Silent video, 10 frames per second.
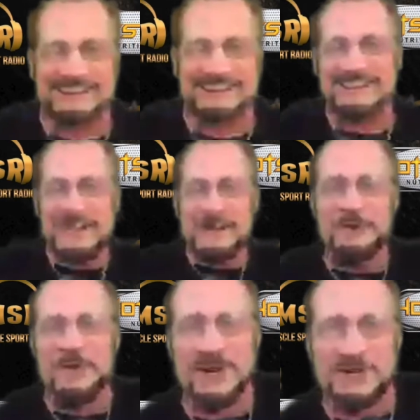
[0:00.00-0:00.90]
Poor
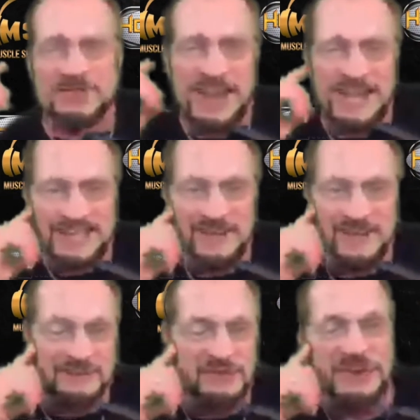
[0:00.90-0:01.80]
granny
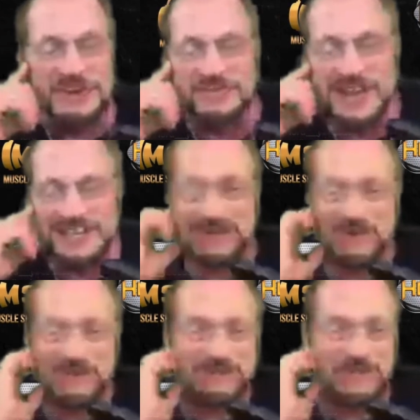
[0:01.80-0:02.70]
always
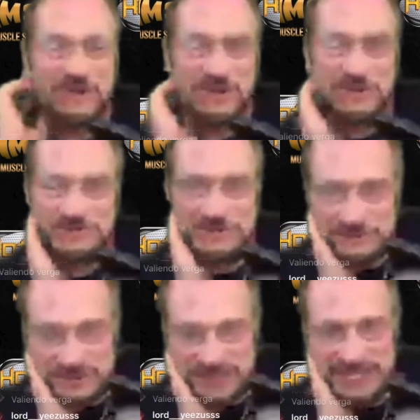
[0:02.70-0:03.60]
falling off the
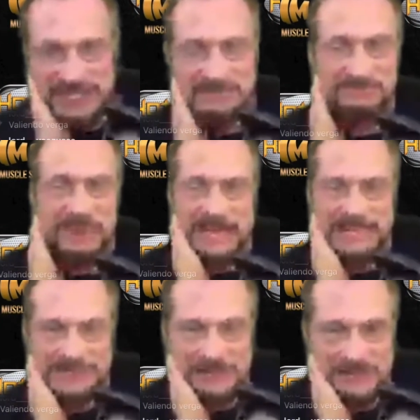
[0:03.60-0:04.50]
fucking back of the
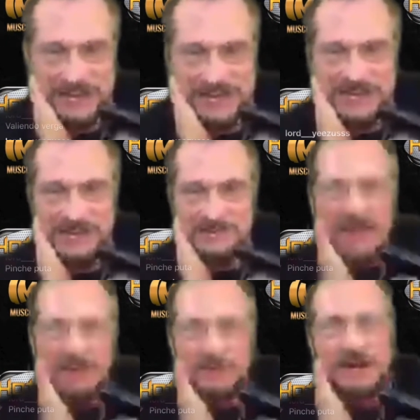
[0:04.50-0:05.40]
truck.
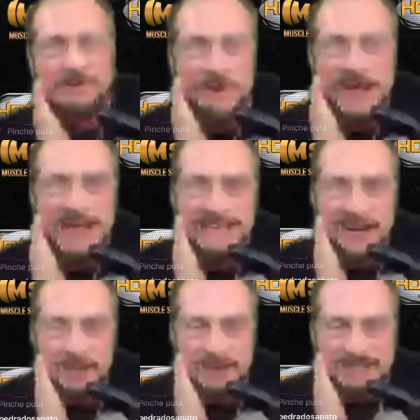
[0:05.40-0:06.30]
Wolfpack, yo, what's
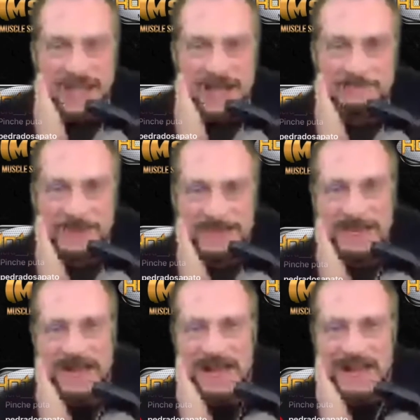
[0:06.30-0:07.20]
up?
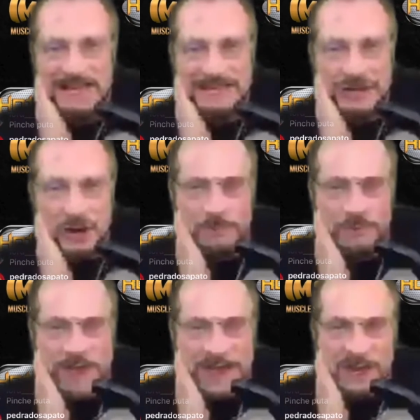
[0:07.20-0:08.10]
Ah, you know,
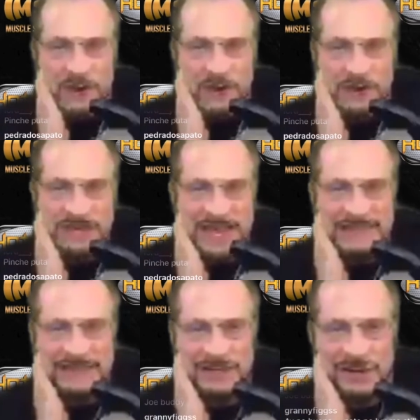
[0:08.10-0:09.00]
bueno, neta,
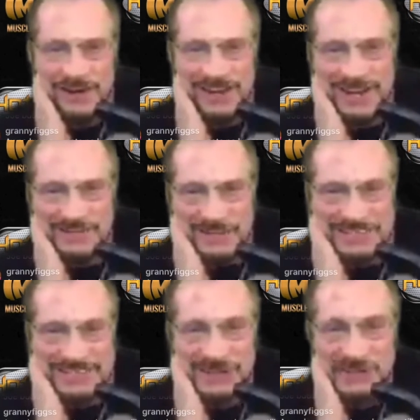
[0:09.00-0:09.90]
no love me, still
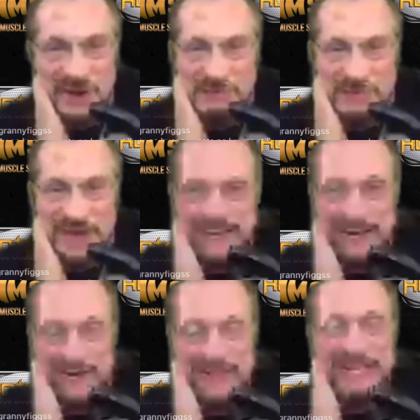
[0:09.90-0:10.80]
no bueno.
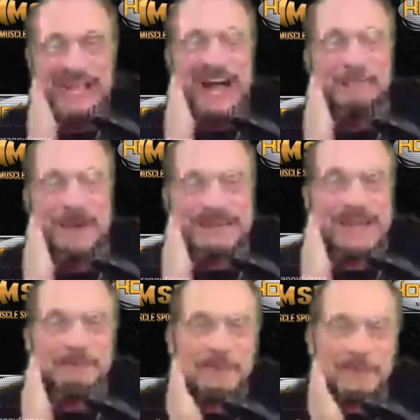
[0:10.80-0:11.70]
How about that
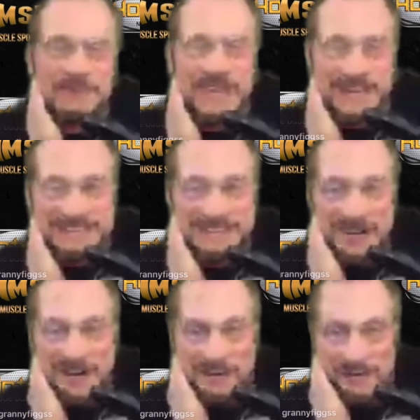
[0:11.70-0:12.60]
puta, his
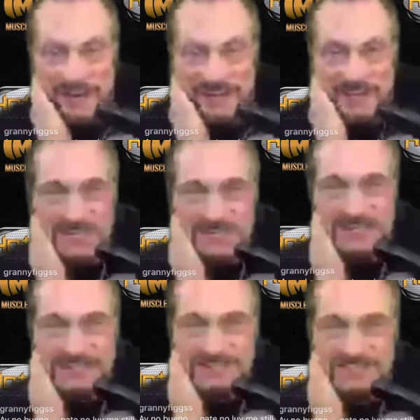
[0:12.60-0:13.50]
girlfriend, Alicia
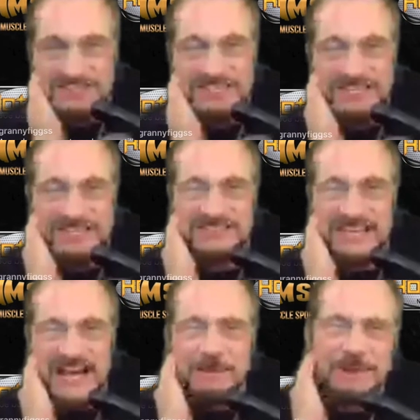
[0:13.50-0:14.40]
Tease? Yeah, I've
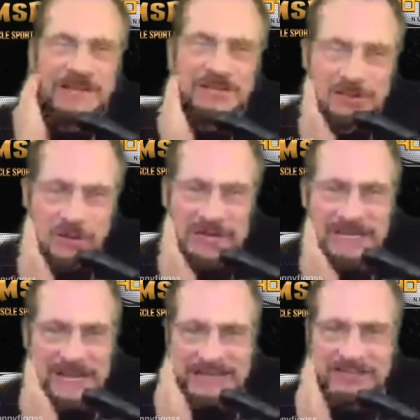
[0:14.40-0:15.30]
been enjoying that
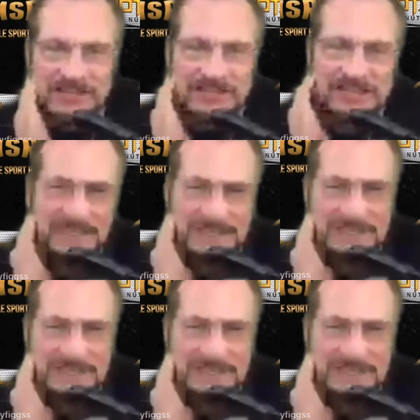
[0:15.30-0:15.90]
Alicia Tease.